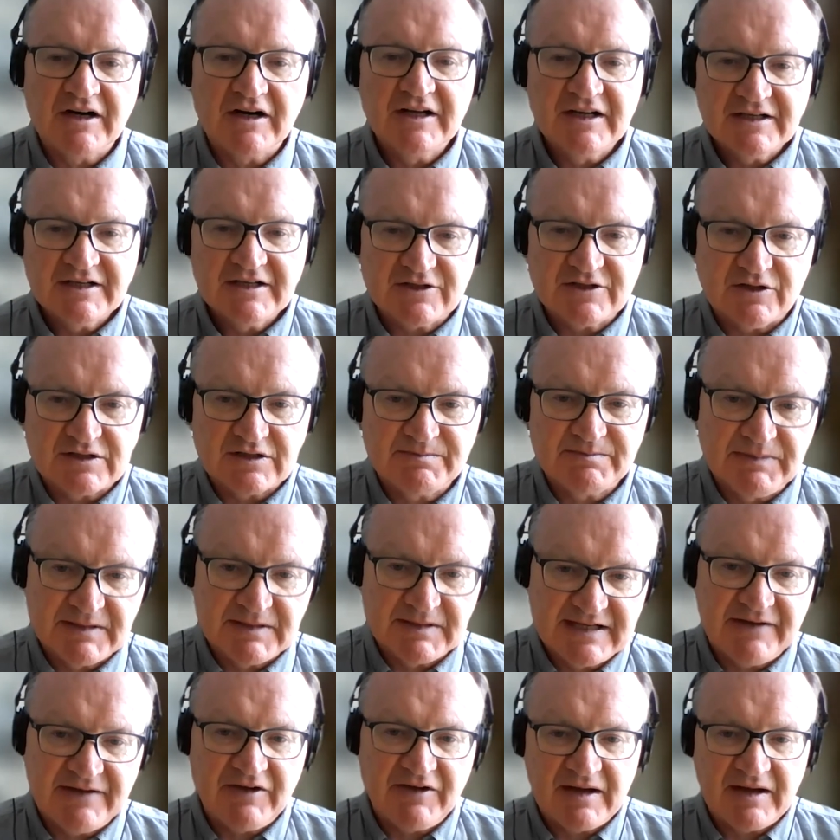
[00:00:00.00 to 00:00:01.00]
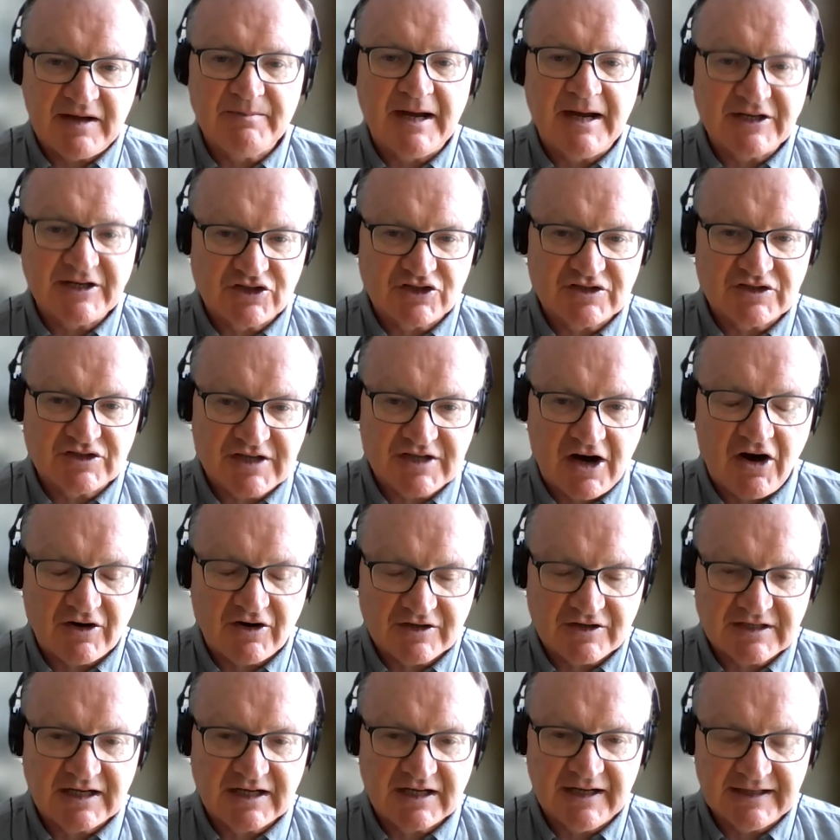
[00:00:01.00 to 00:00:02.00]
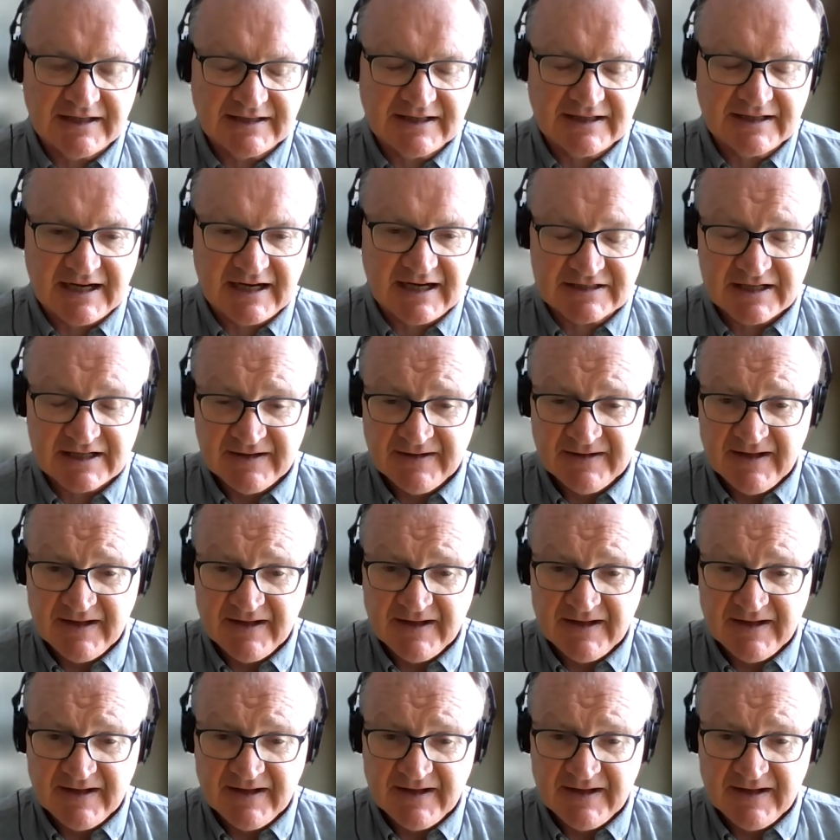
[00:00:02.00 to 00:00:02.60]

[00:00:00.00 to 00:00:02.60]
So specific measures targeted like that.